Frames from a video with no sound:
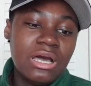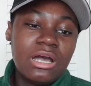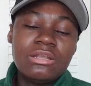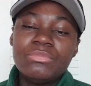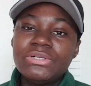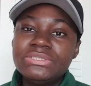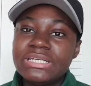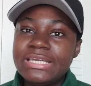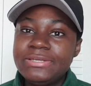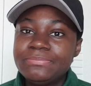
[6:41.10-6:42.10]
on
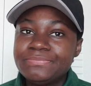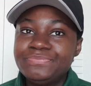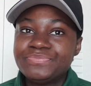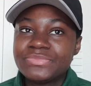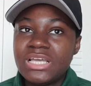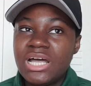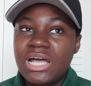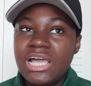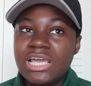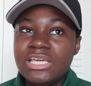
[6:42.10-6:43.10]
monday
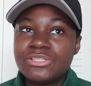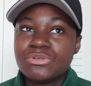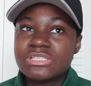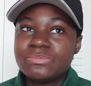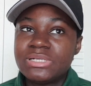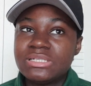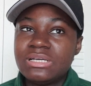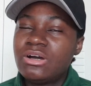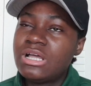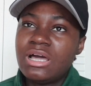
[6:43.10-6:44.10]
i it was my
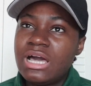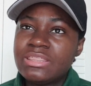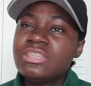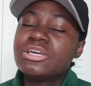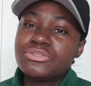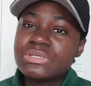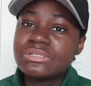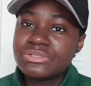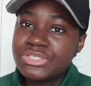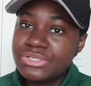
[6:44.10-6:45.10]
i, I think it was
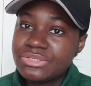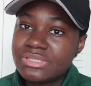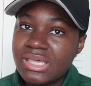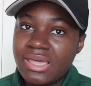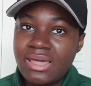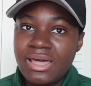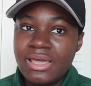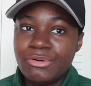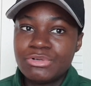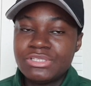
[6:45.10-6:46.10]
on tuesday
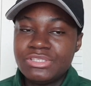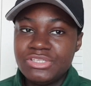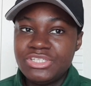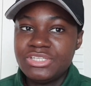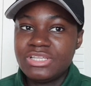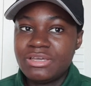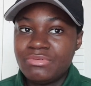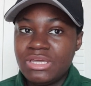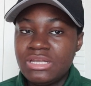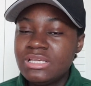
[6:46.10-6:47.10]
i was teaching them
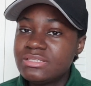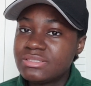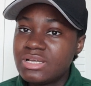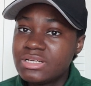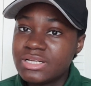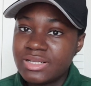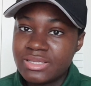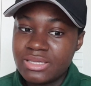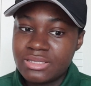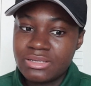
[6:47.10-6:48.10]
and he started
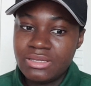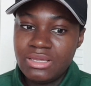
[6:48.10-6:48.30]
again